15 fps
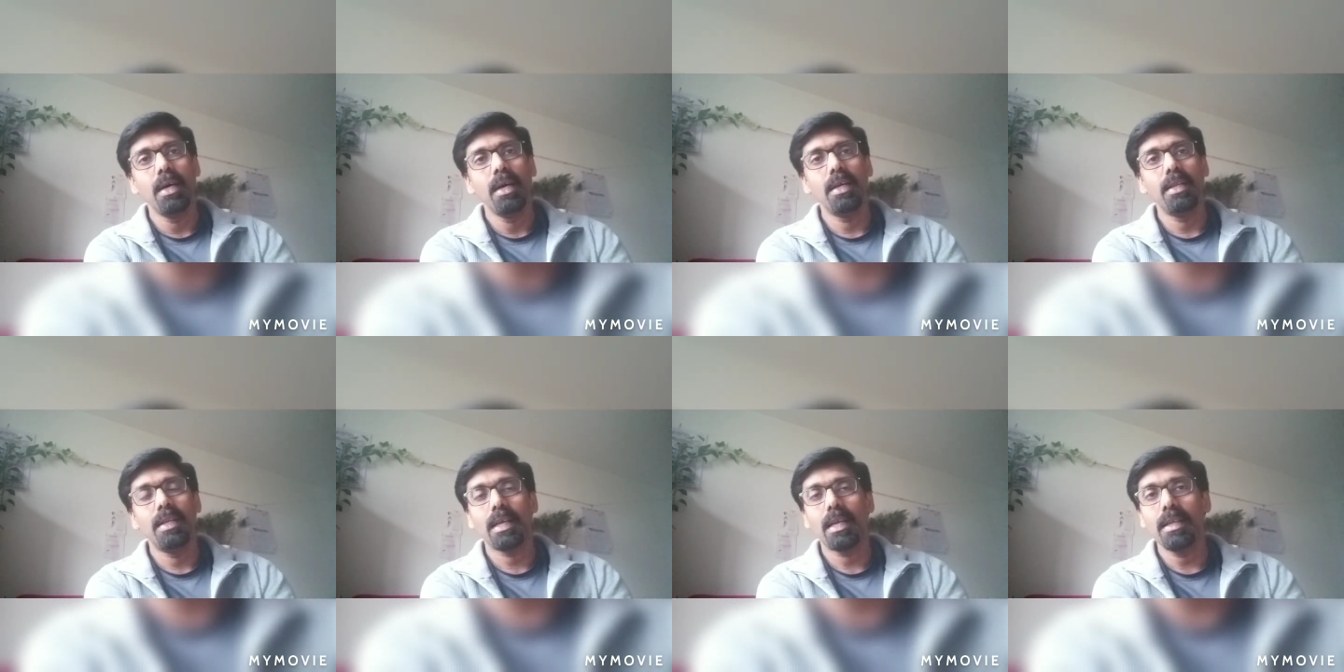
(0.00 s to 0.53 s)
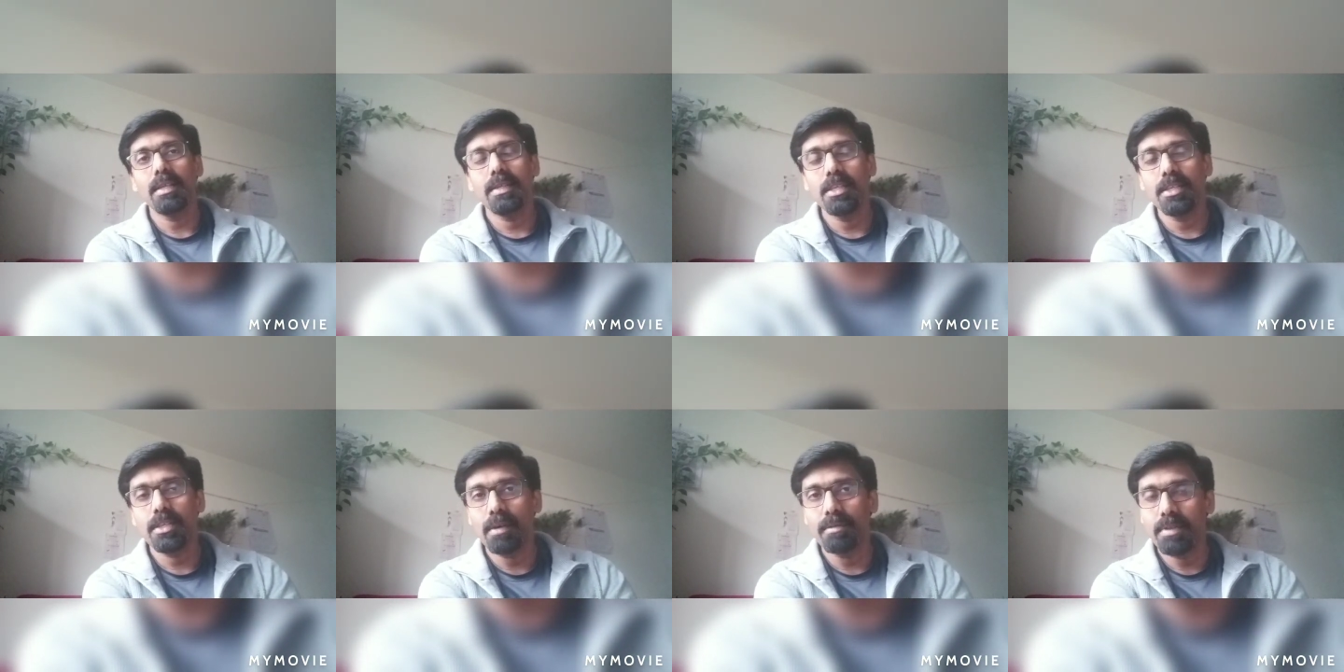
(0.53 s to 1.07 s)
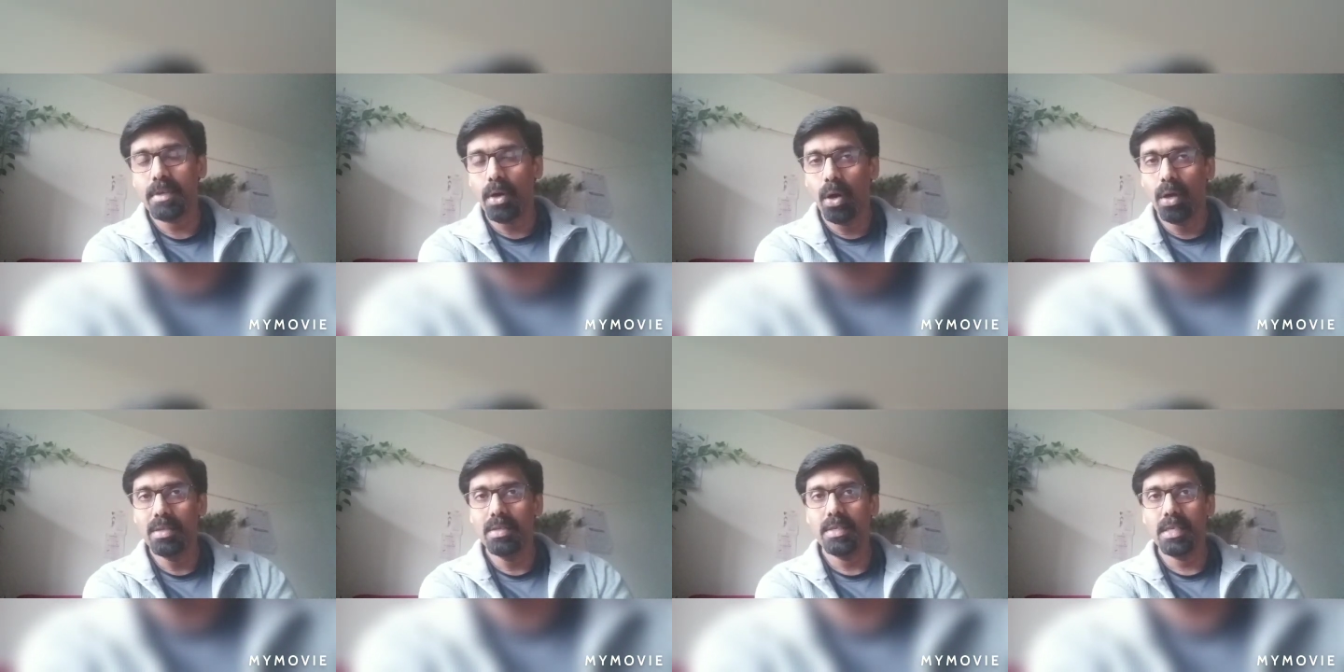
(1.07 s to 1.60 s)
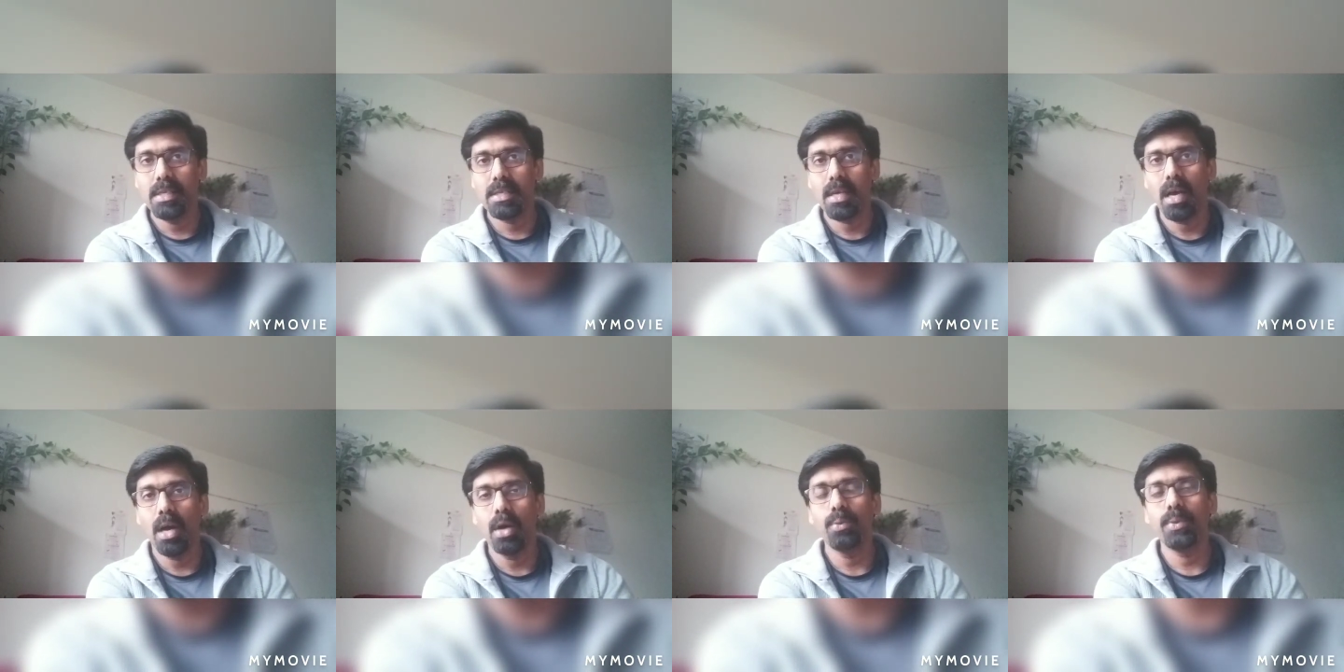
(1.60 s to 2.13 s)
negligence of the old age,
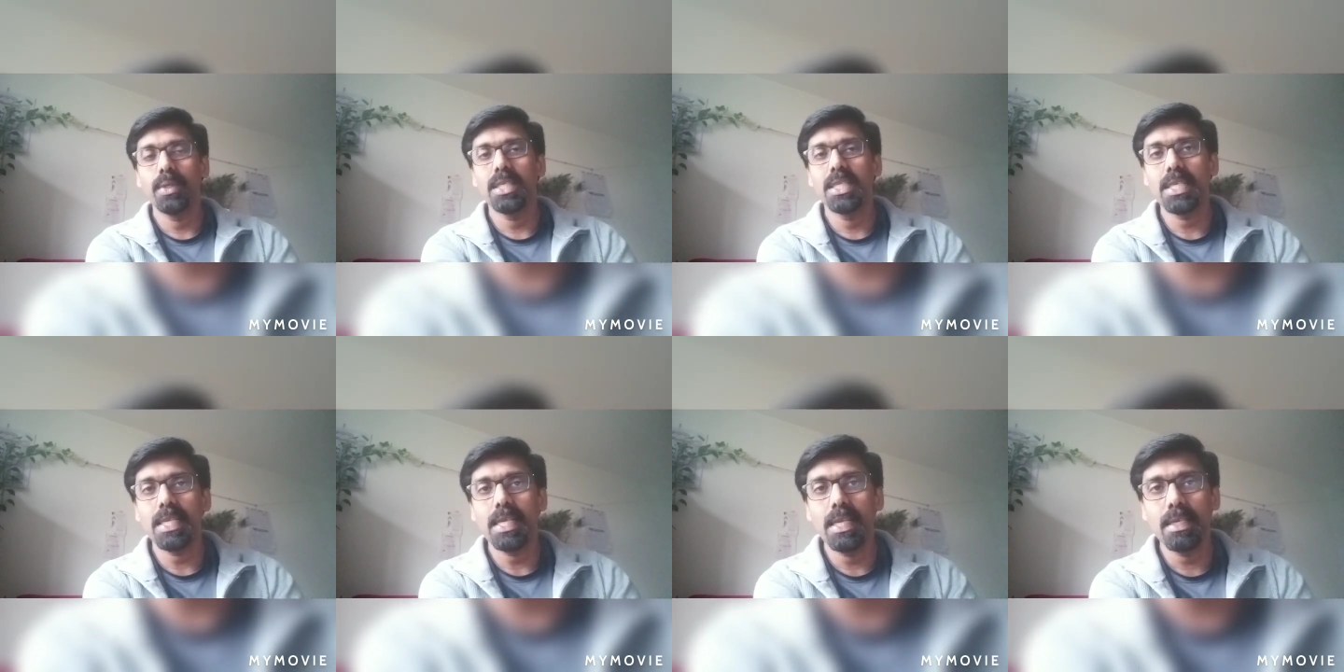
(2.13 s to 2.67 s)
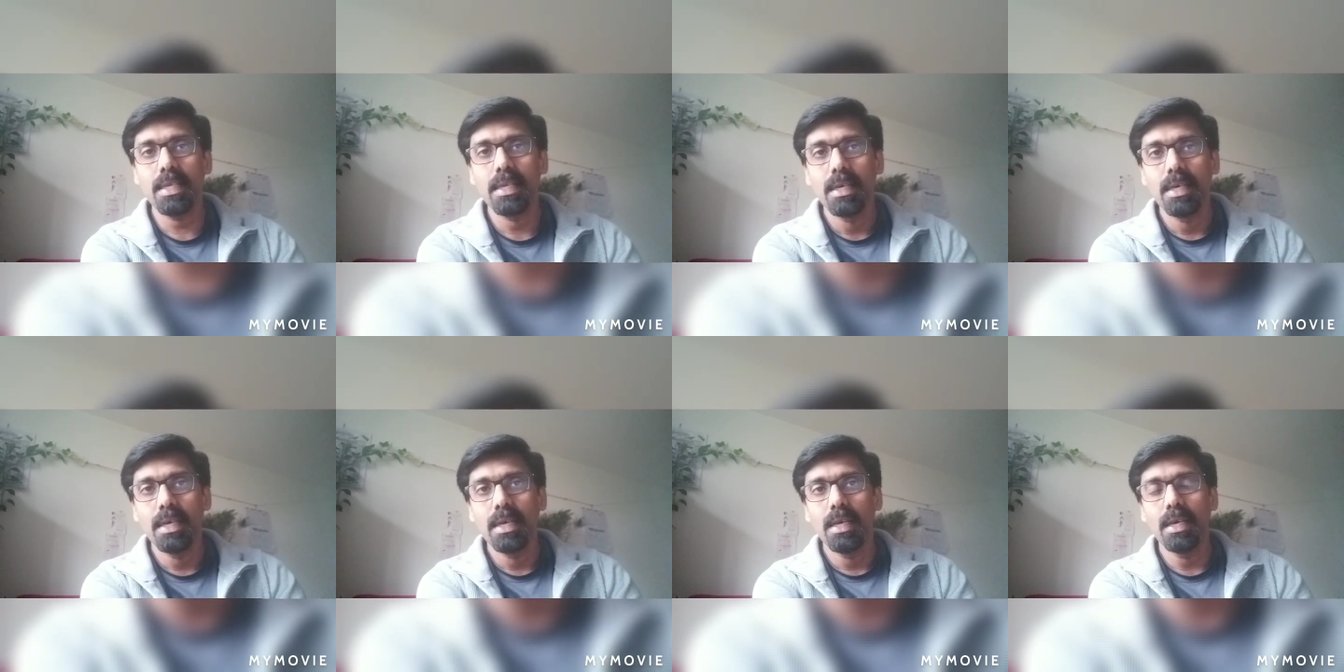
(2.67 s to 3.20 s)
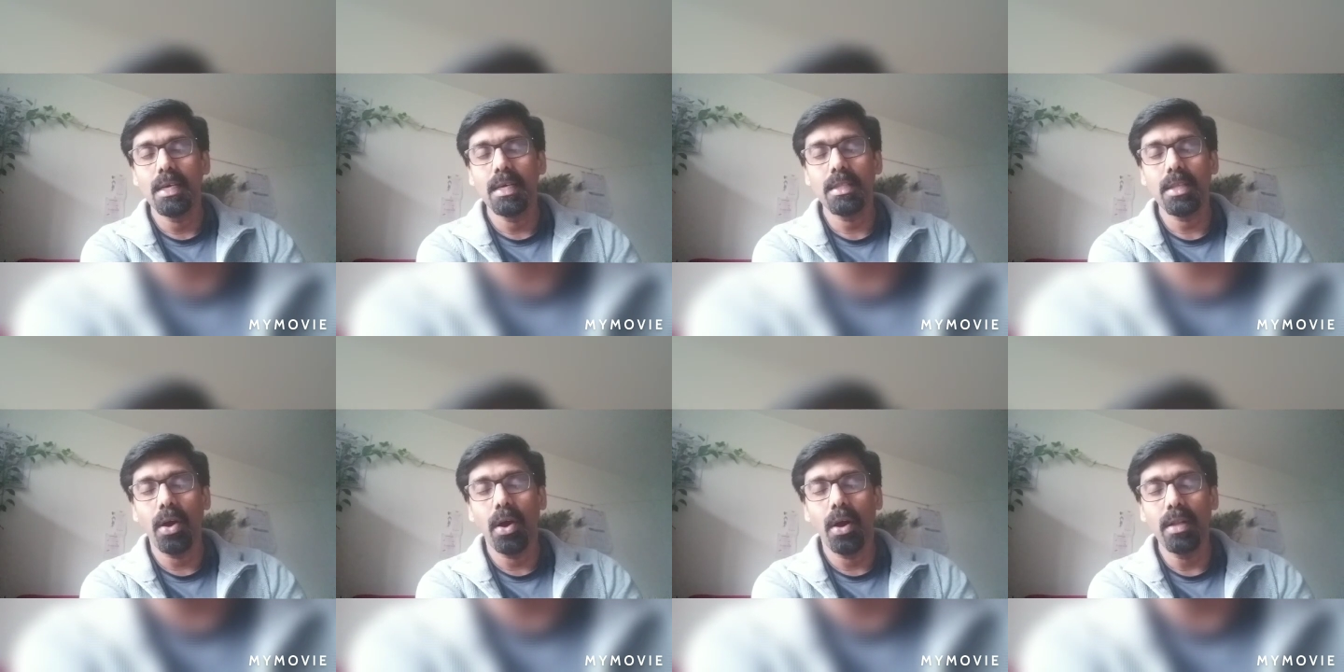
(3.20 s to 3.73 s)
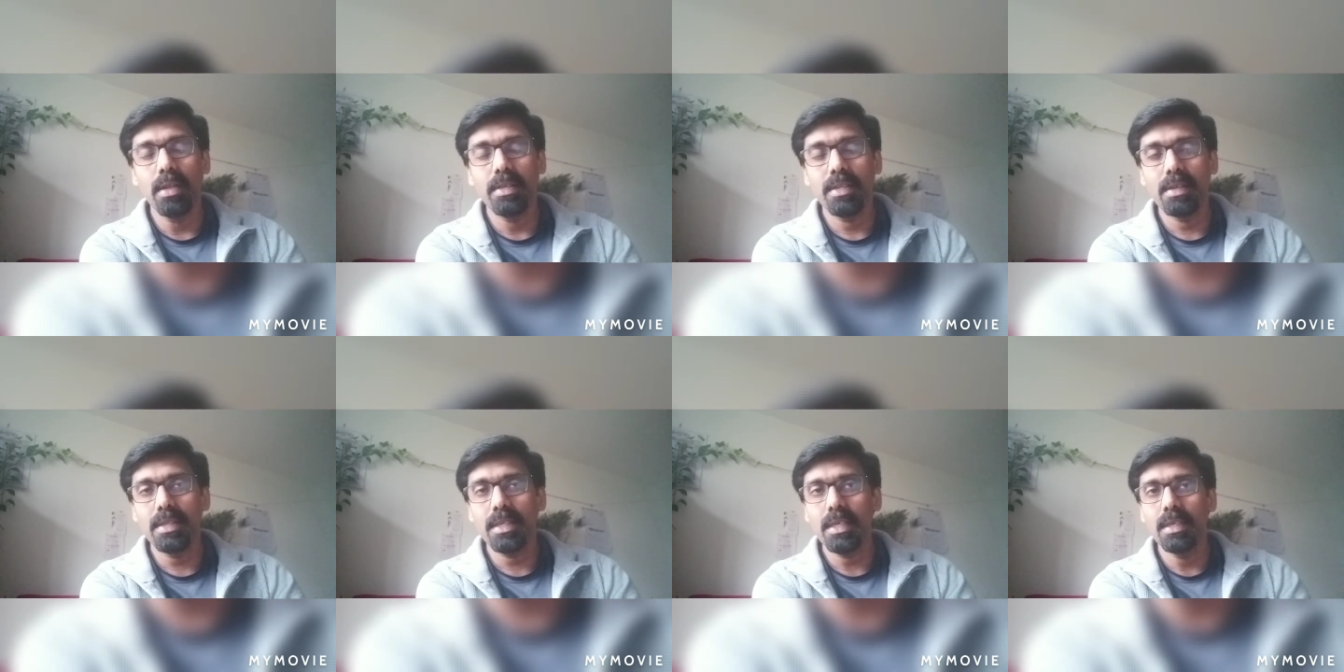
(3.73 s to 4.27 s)
how we treat the old
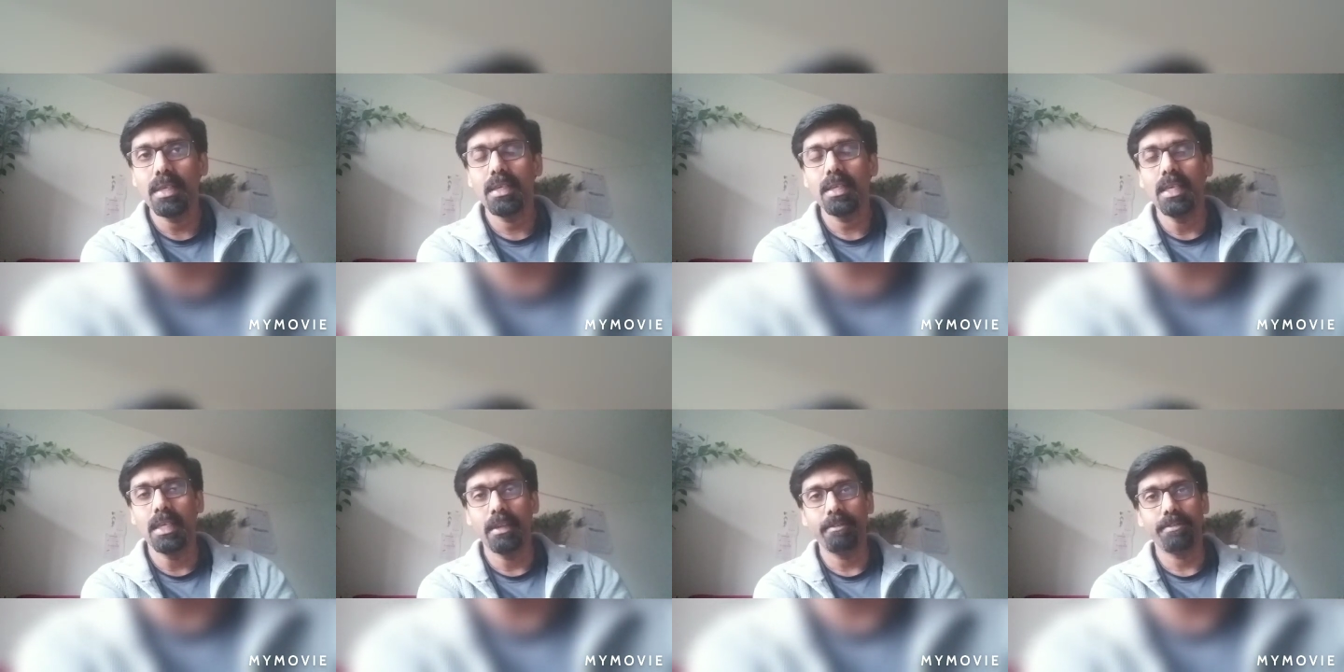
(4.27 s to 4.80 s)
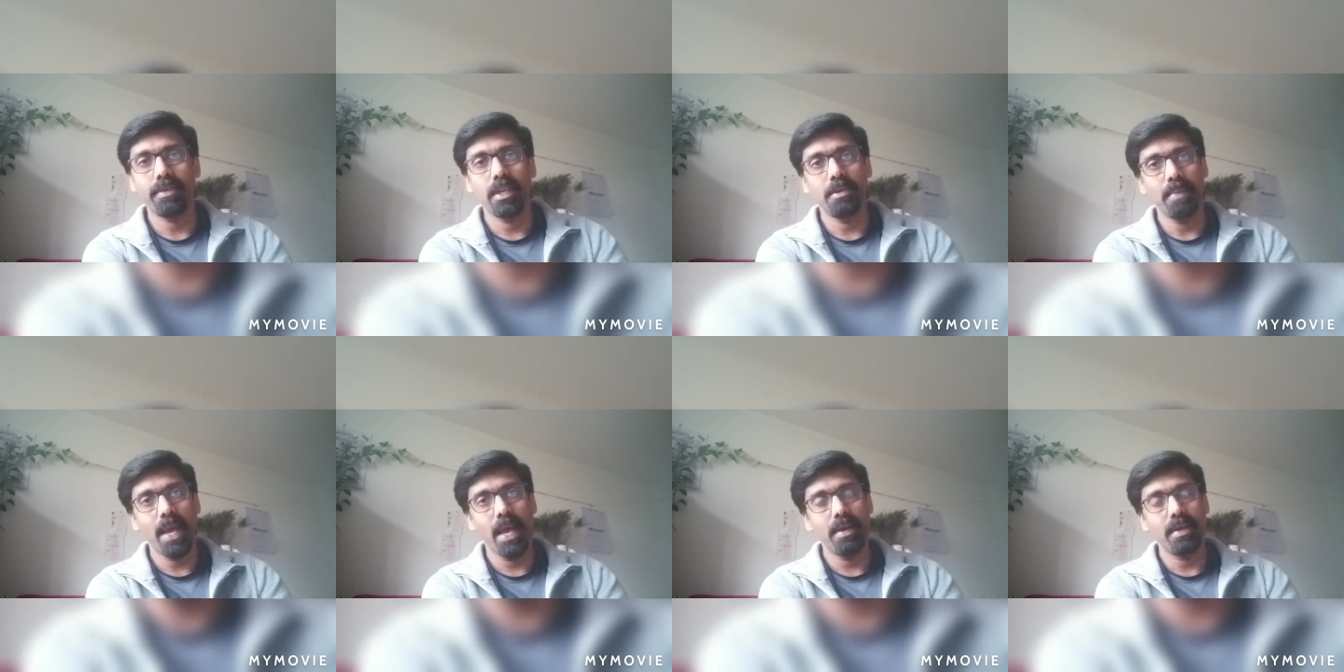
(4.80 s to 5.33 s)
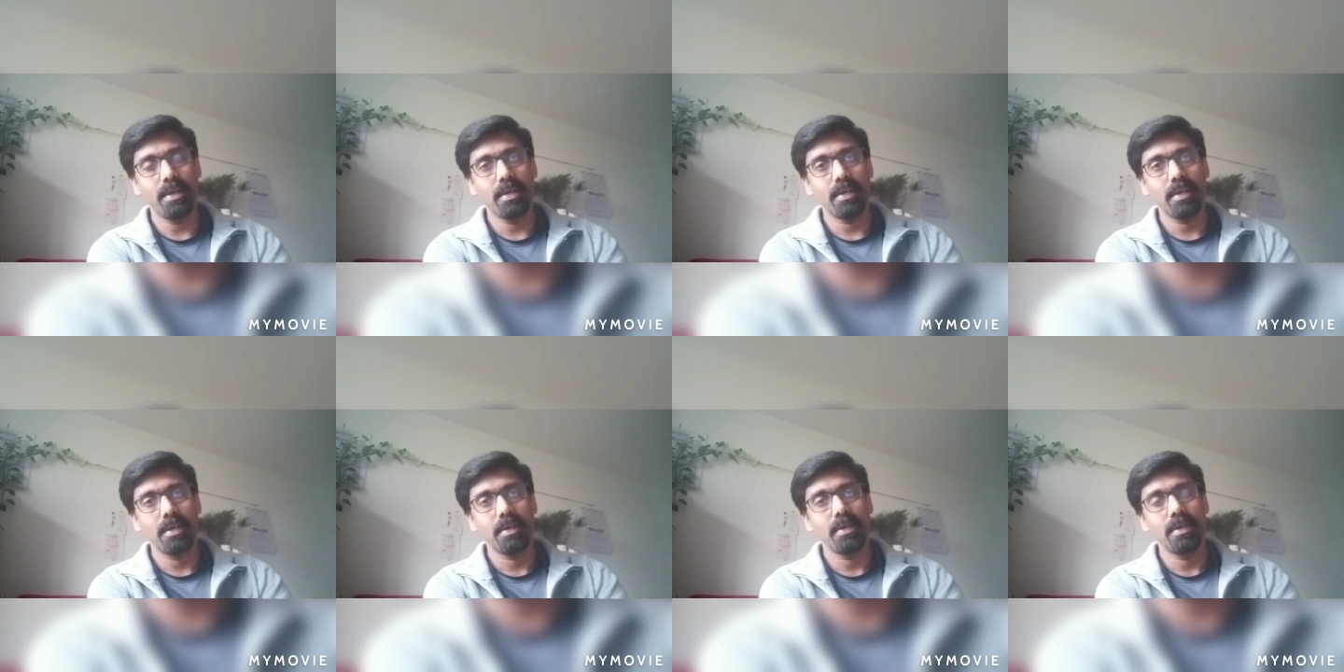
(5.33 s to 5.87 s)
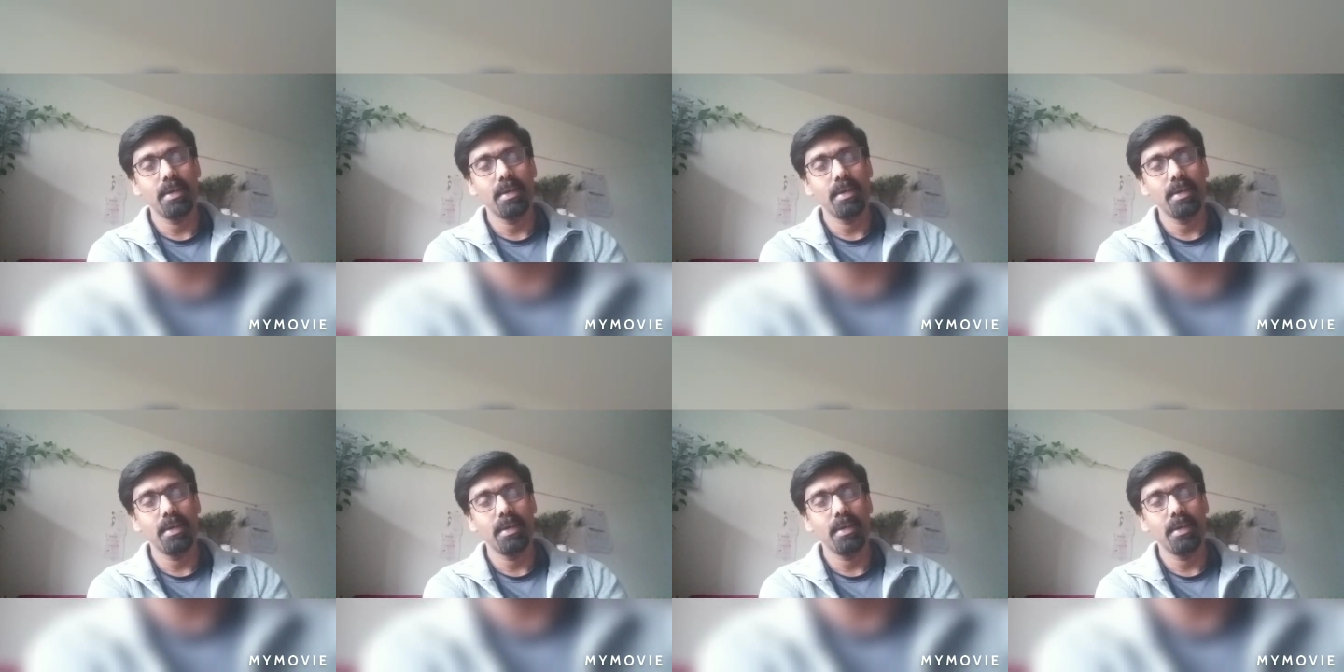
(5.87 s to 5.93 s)
age in an indifferent manner.